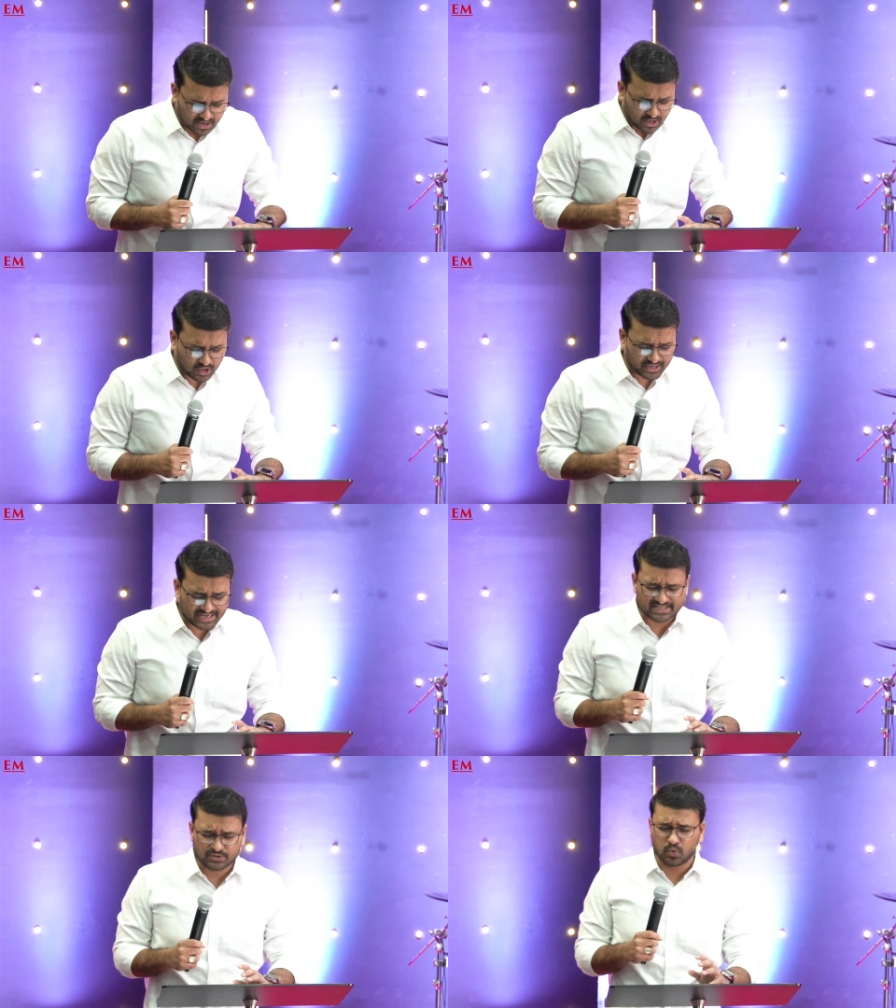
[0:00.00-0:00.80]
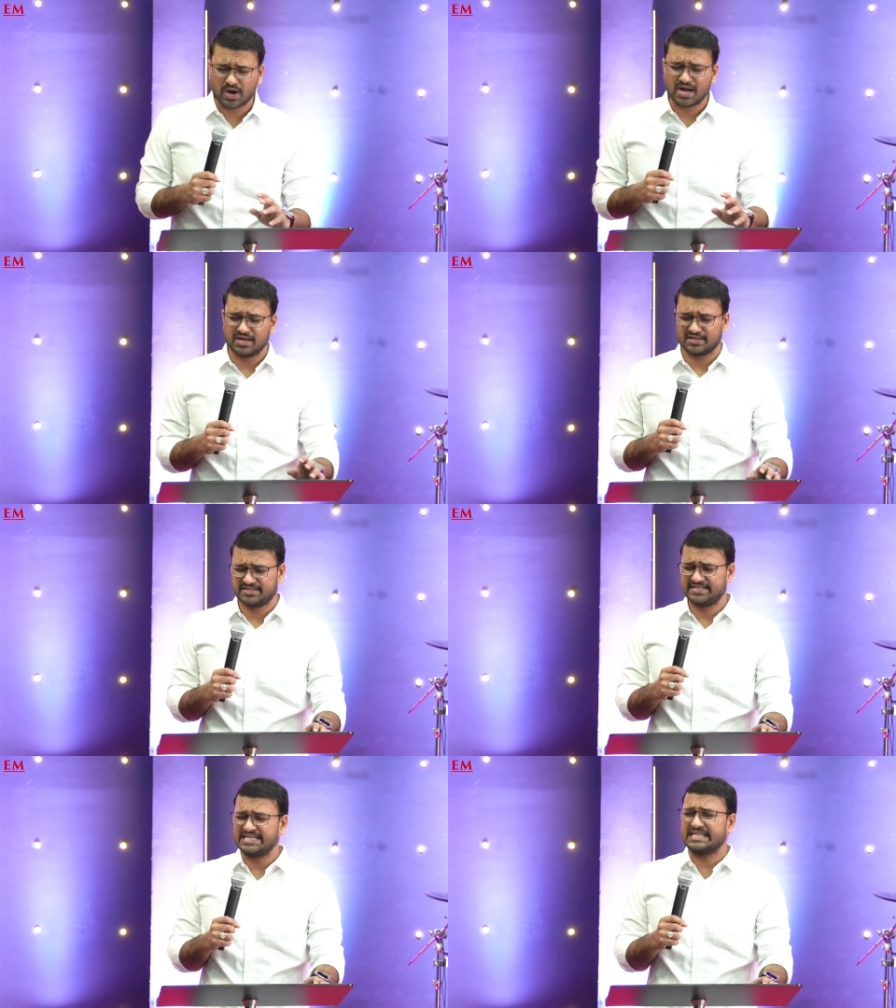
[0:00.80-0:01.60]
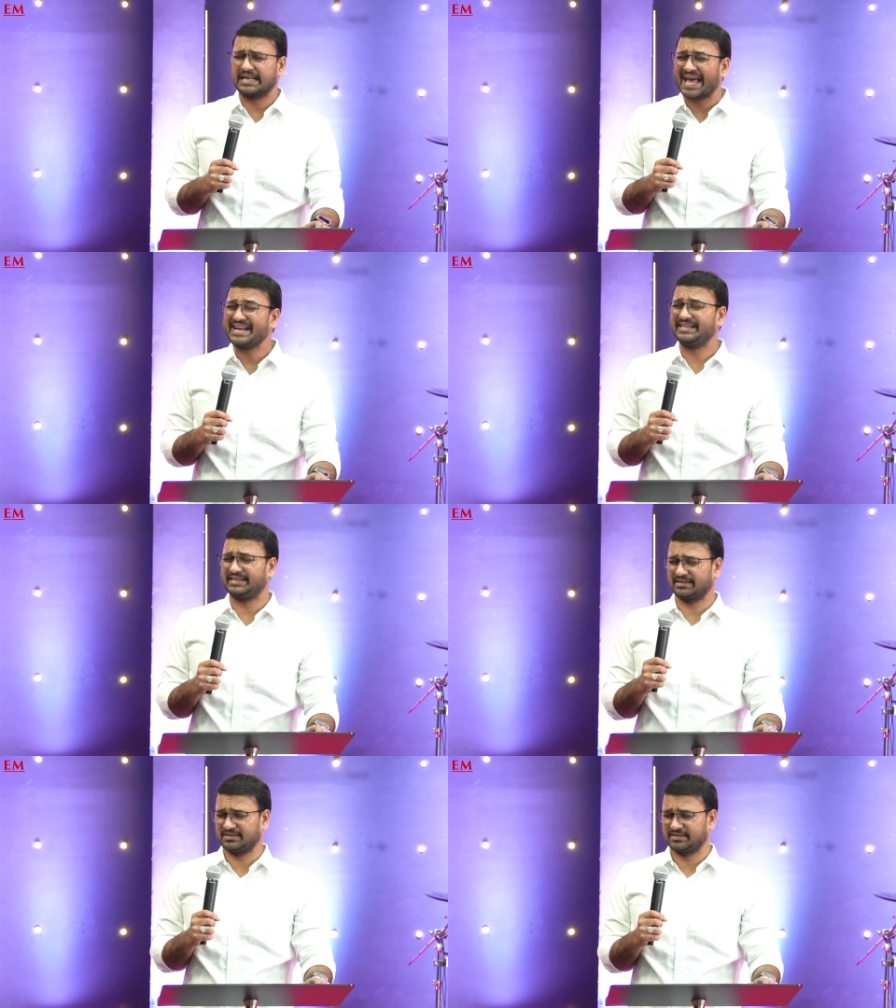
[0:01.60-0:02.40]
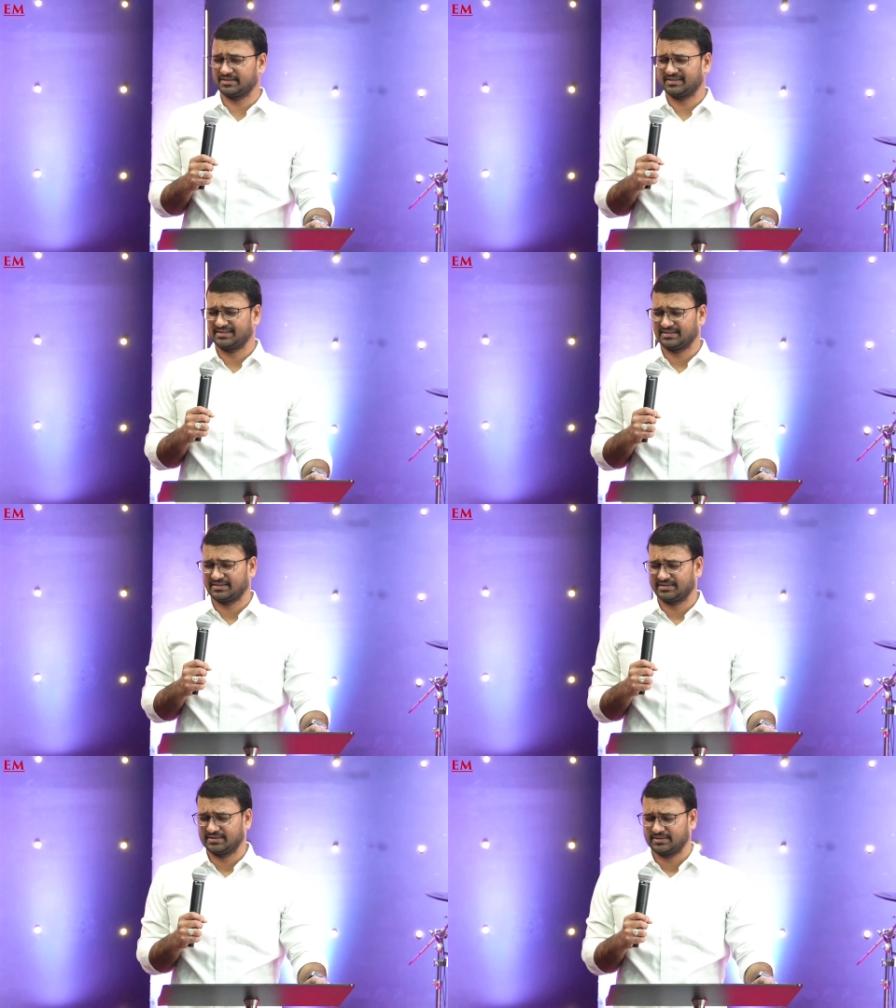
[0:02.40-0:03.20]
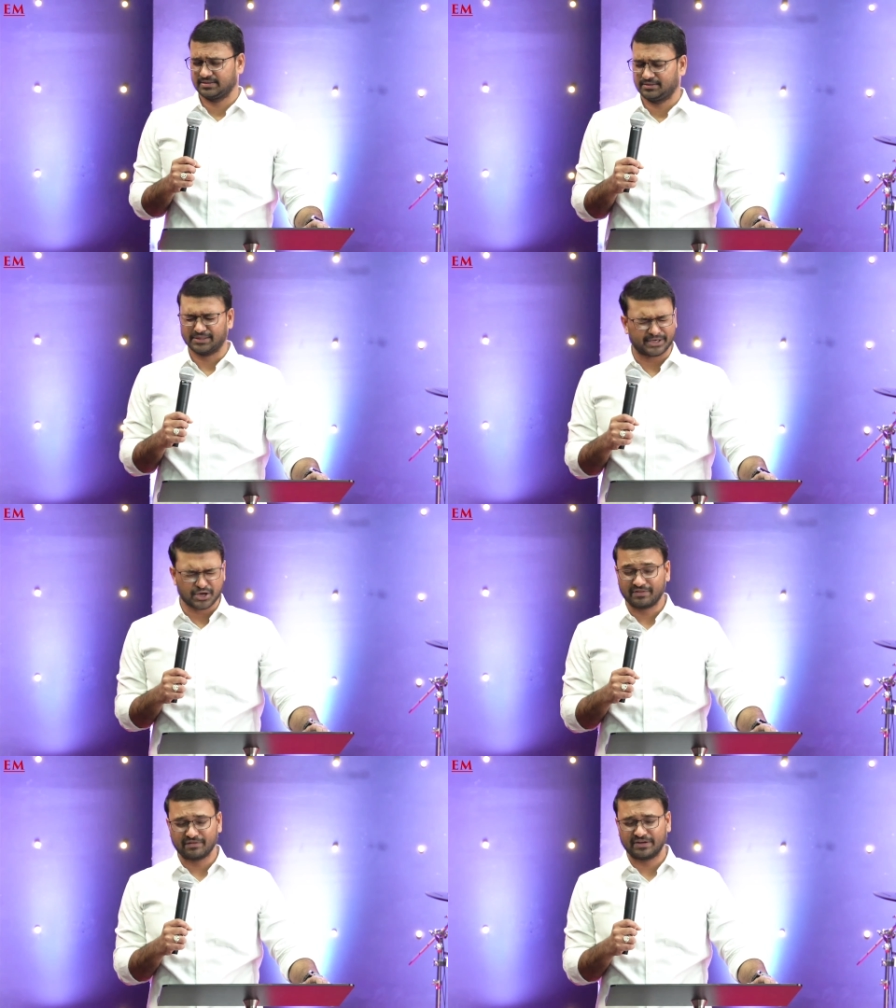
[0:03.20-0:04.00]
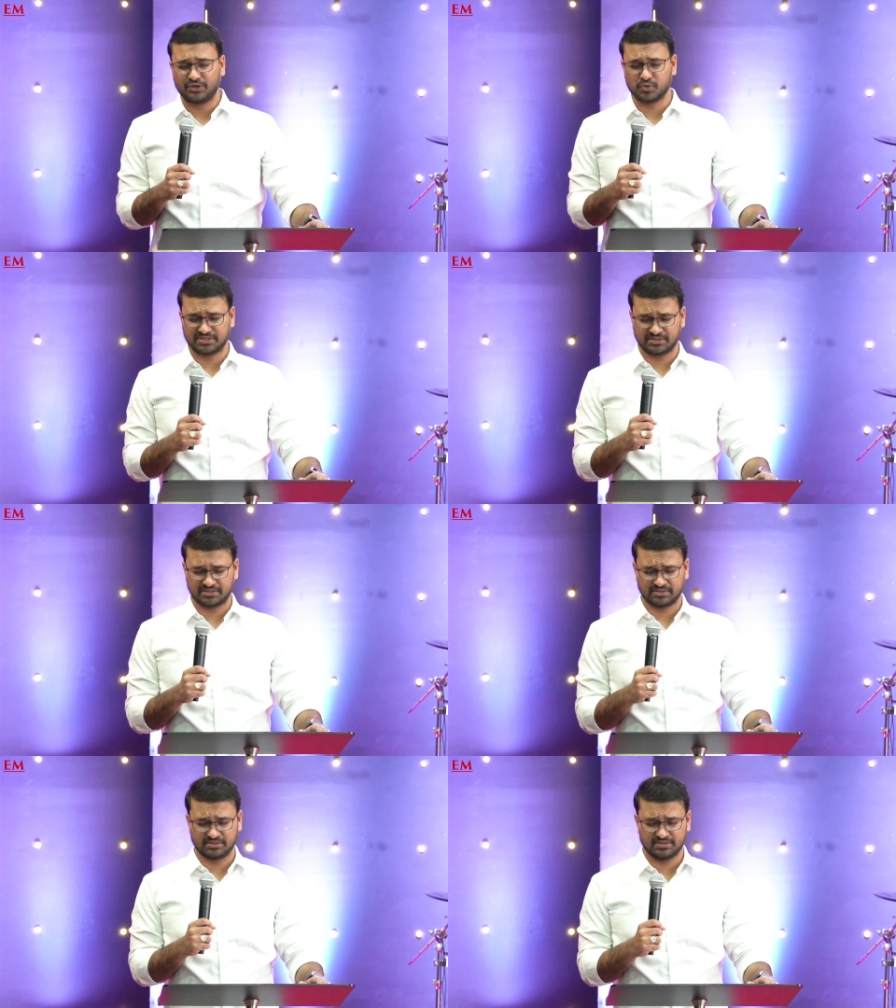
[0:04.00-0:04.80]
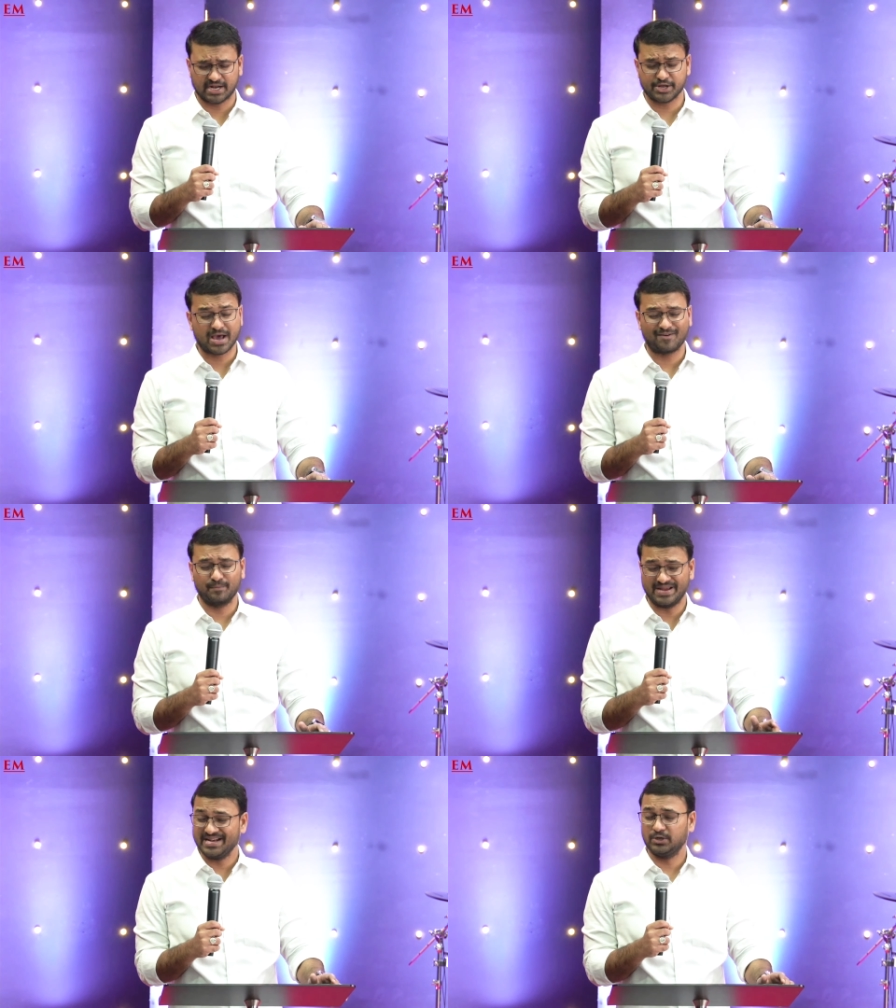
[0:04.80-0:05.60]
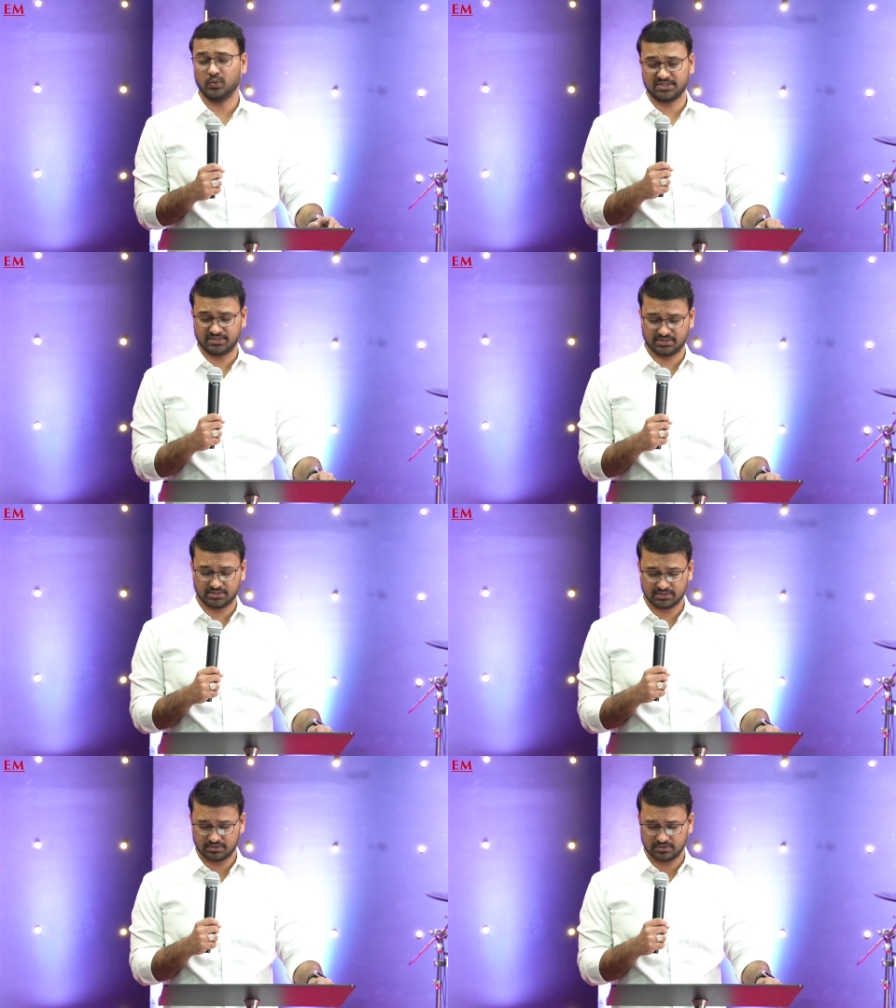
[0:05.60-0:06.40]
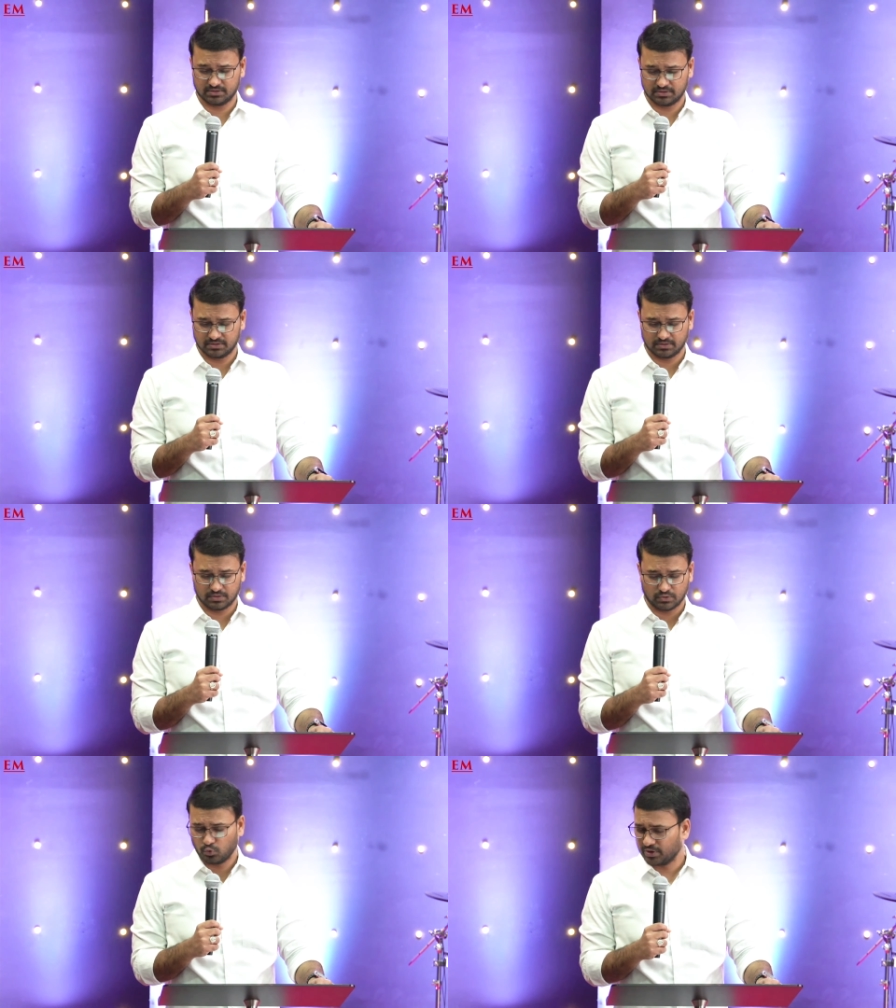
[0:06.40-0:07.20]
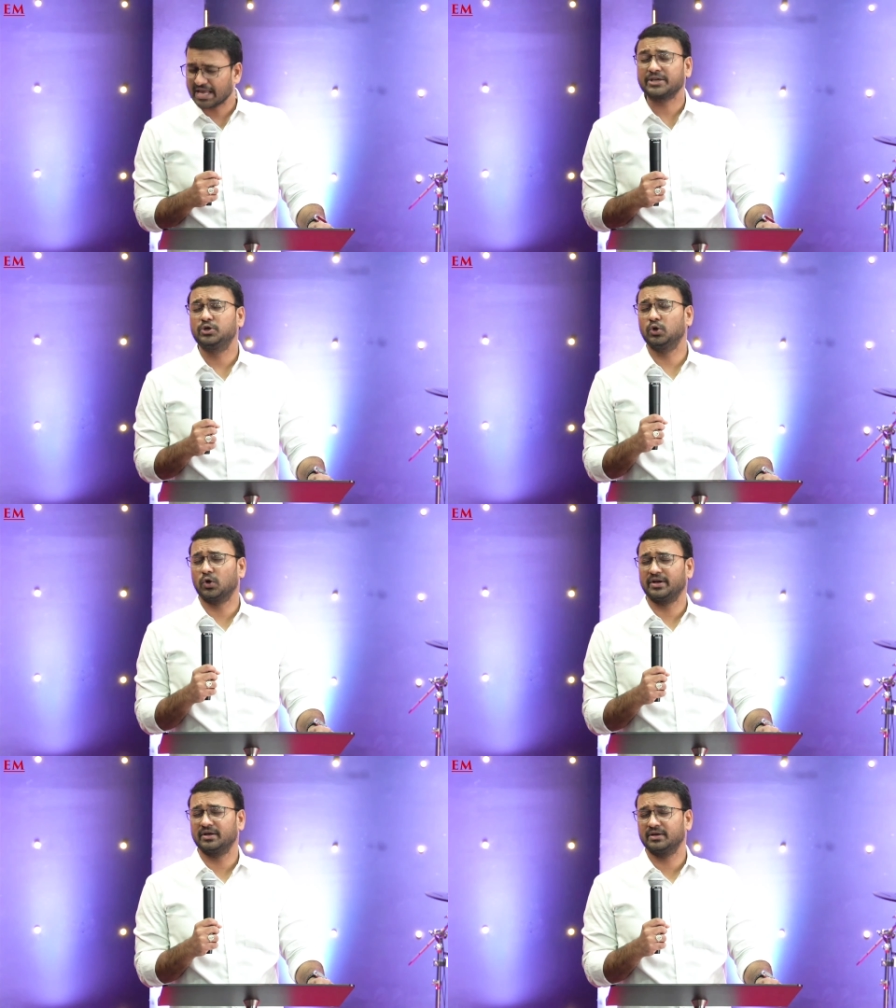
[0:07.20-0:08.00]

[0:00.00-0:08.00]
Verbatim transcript: Lord, let this world see the light that you have given to us, that you have been to us. We thank you, Lord.